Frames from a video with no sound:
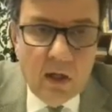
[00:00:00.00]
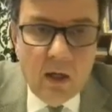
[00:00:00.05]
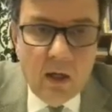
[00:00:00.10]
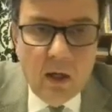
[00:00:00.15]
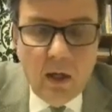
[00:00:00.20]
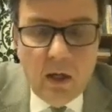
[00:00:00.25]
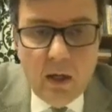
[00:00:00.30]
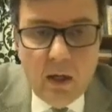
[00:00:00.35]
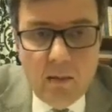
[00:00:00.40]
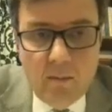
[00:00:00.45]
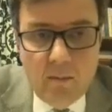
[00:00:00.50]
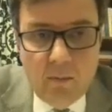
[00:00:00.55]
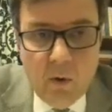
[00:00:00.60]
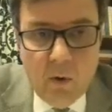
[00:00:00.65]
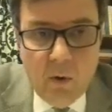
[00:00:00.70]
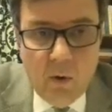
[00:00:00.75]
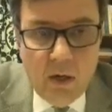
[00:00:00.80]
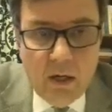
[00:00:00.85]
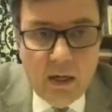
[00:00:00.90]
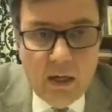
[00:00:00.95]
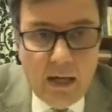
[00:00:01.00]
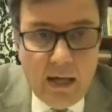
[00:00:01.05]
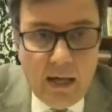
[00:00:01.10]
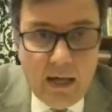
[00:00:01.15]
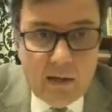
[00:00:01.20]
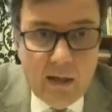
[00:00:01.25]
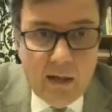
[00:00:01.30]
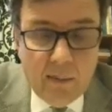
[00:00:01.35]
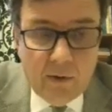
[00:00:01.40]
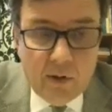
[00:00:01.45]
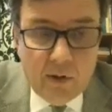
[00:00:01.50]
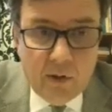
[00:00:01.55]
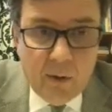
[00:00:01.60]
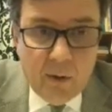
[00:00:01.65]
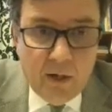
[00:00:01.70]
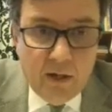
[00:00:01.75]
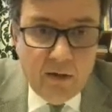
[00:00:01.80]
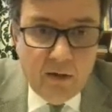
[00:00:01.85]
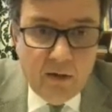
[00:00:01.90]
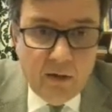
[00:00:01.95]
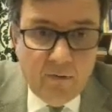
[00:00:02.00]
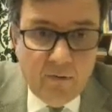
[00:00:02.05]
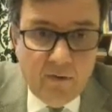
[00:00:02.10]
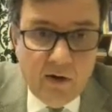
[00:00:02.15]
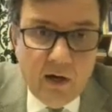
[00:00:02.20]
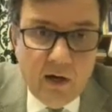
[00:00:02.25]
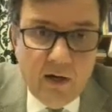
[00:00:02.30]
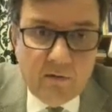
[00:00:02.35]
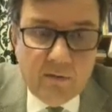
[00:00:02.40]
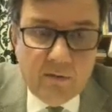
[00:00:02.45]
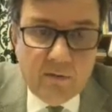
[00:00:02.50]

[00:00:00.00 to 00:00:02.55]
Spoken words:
oil and gas up to 2035